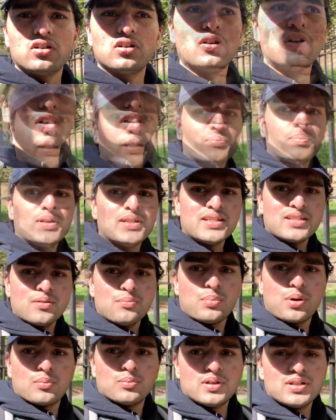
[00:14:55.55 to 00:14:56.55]
Well, this place
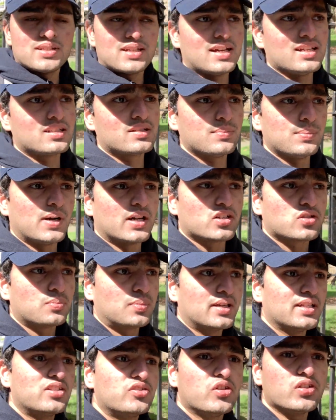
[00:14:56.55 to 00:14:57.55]
isn't publicized much,
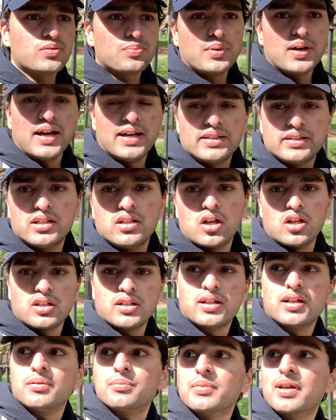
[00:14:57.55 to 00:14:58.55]
but it's just behind the
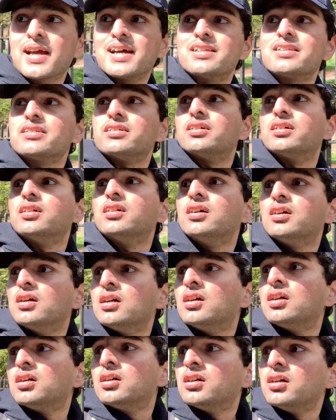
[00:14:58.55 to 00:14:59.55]
Nottingham Castle.
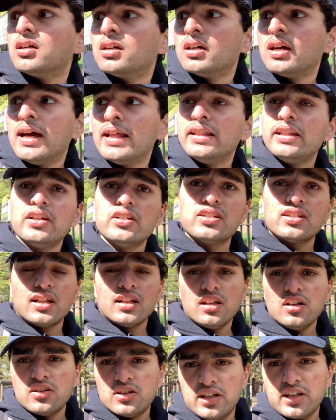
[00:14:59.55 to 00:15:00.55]
And there's
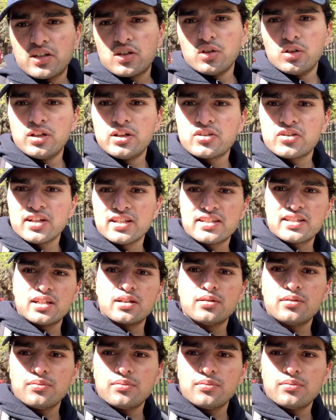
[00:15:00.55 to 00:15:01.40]
another really cool, interesting